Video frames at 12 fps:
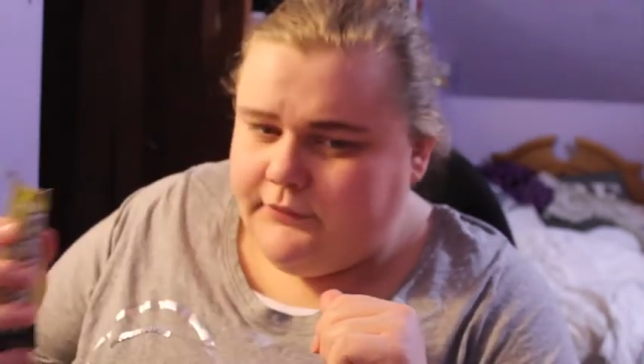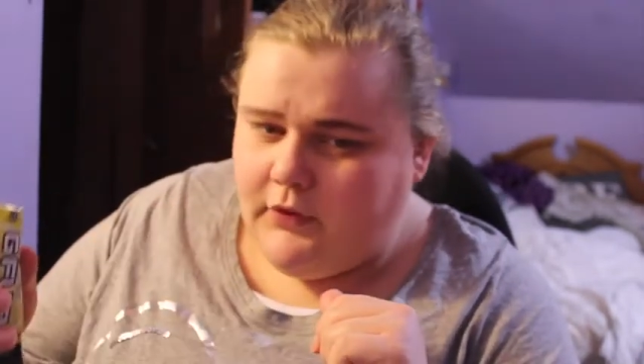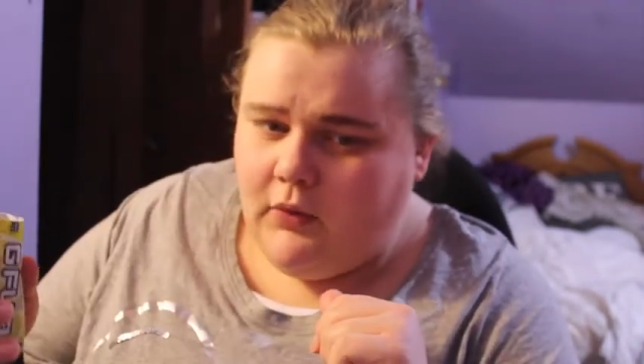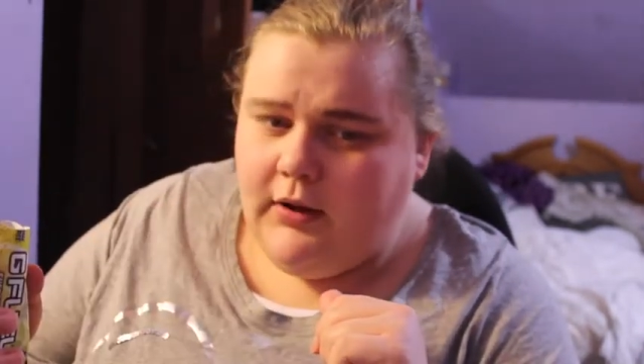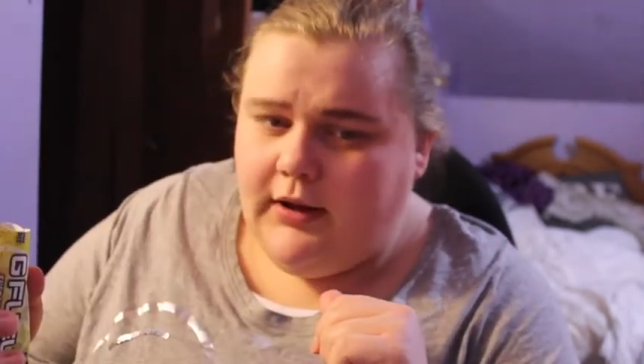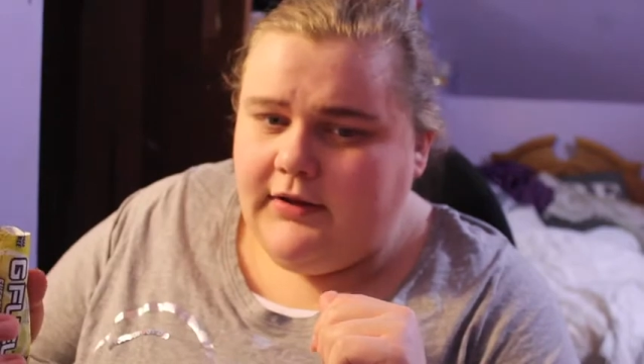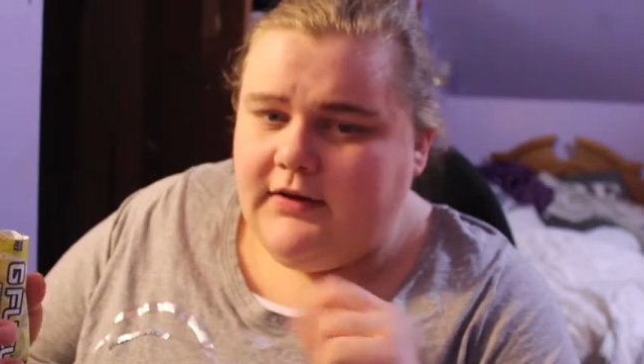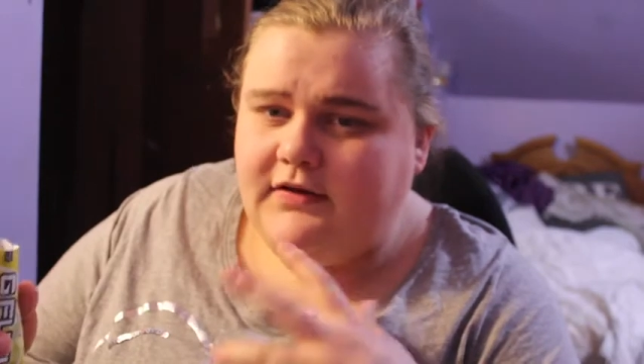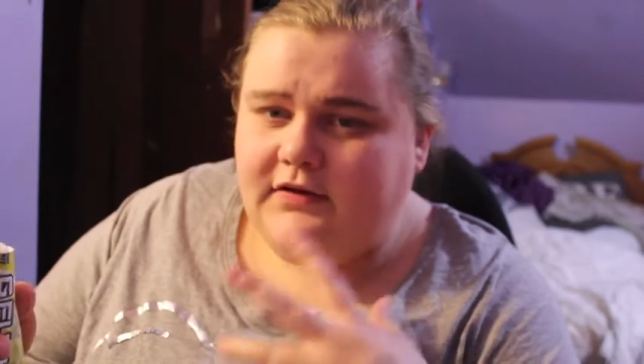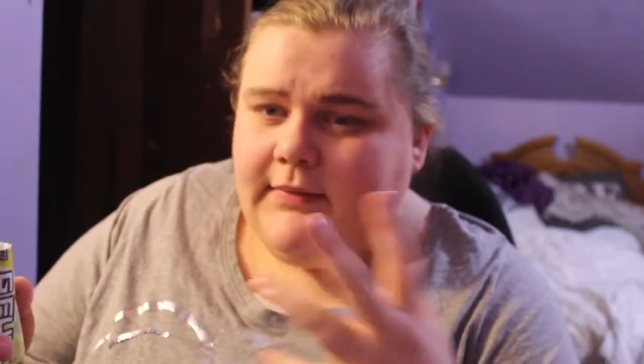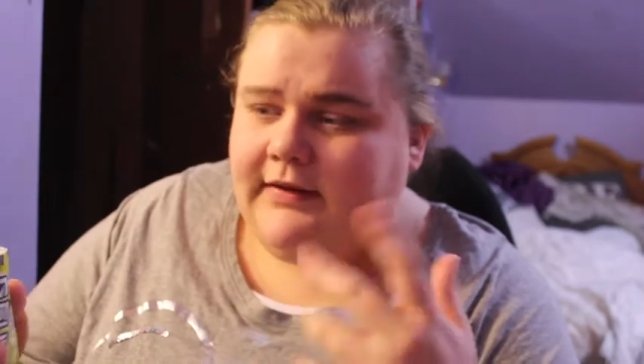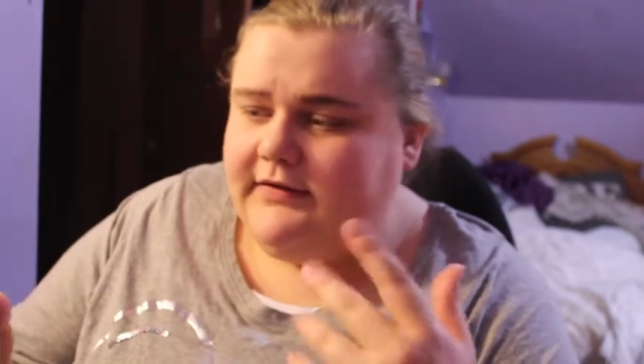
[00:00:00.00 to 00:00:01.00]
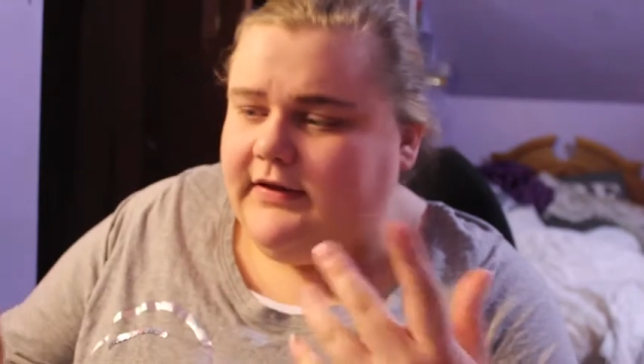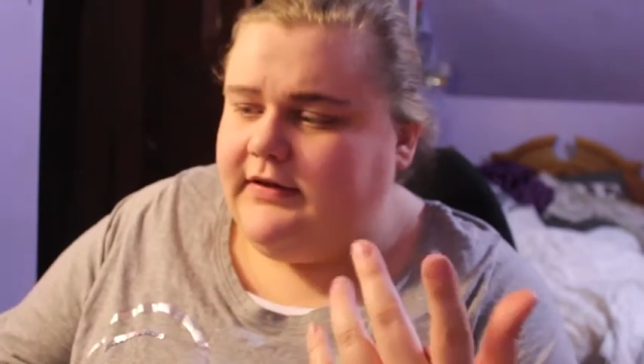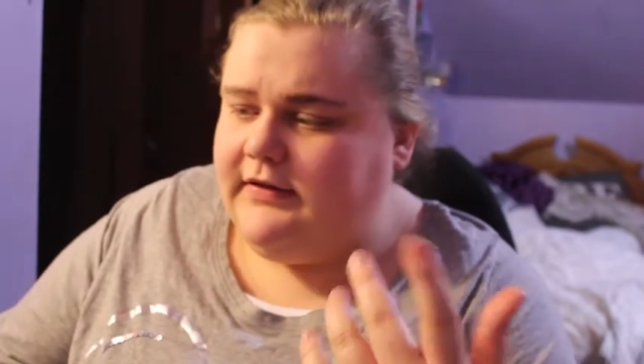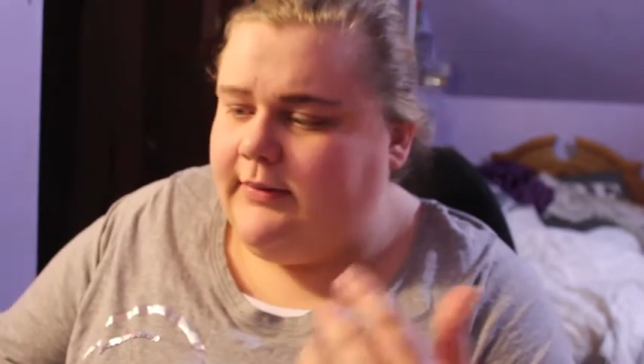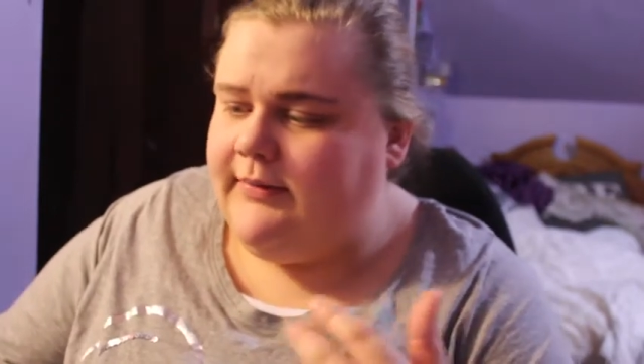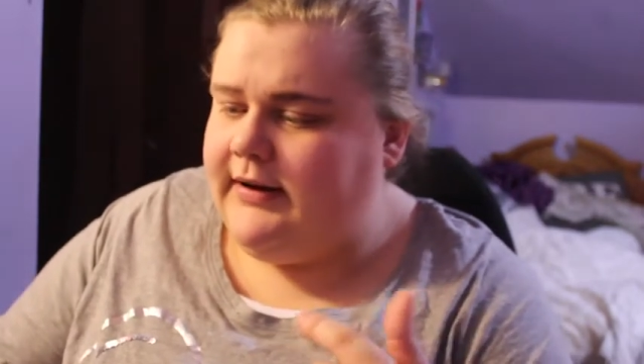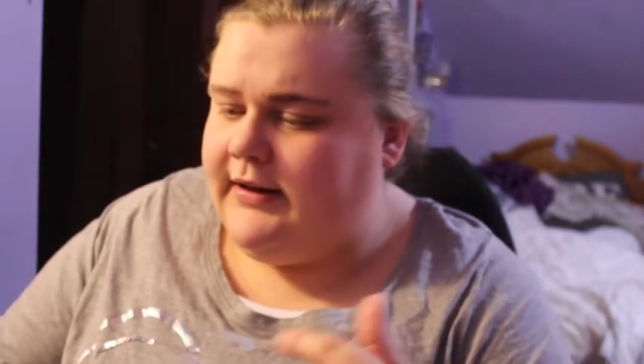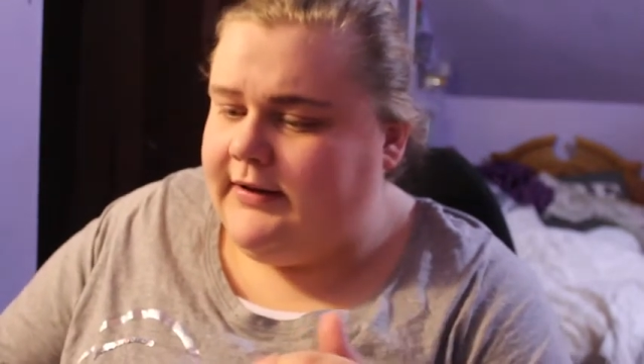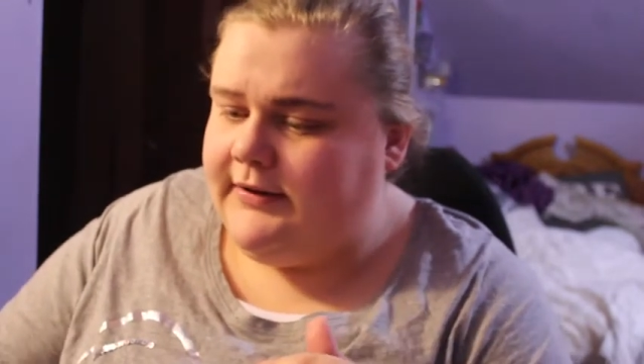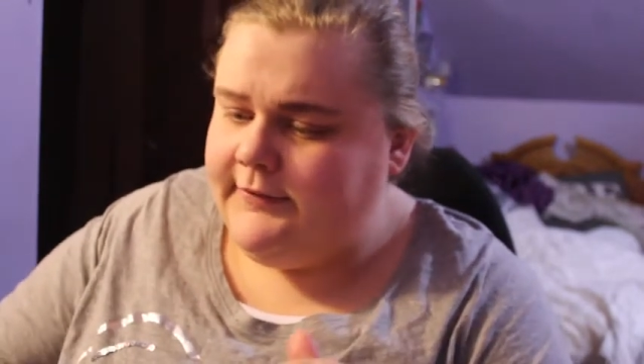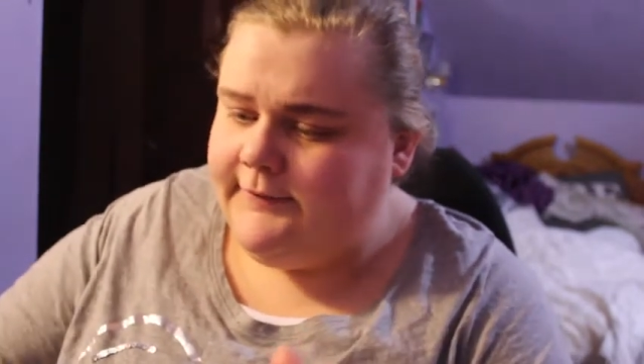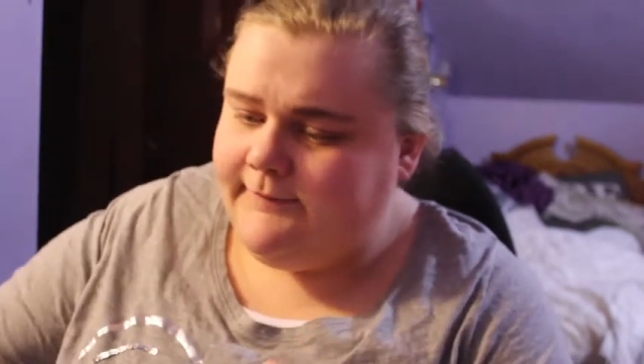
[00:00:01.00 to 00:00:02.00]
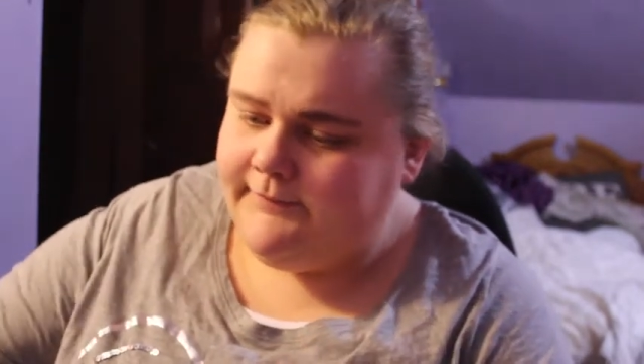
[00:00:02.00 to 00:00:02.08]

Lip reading: Okay, it smells like lemonade.